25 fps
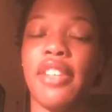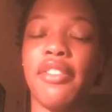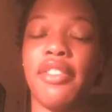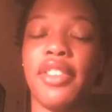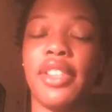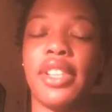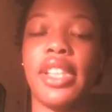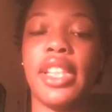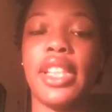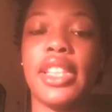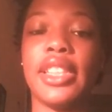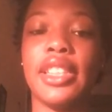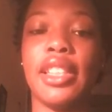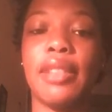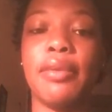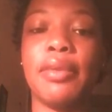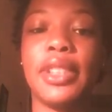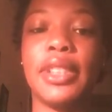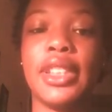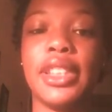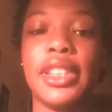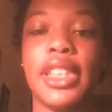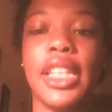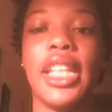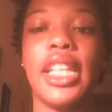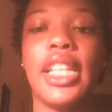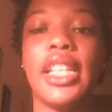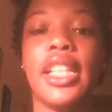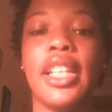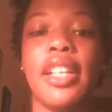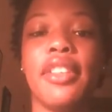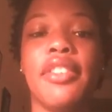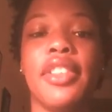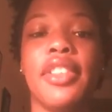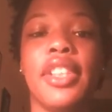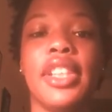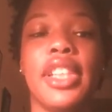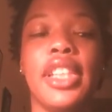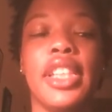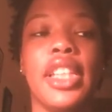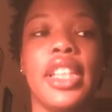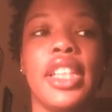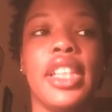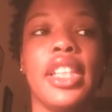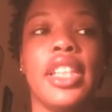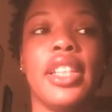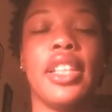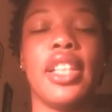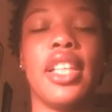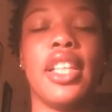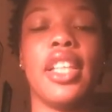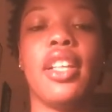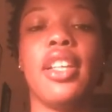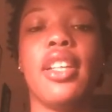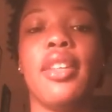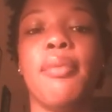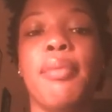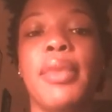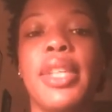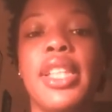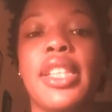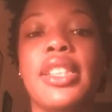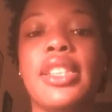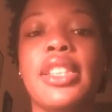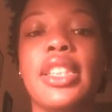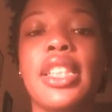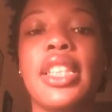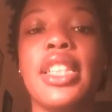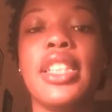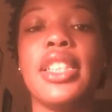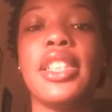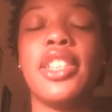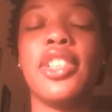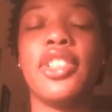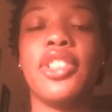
Everything is up to date, everything makes sense.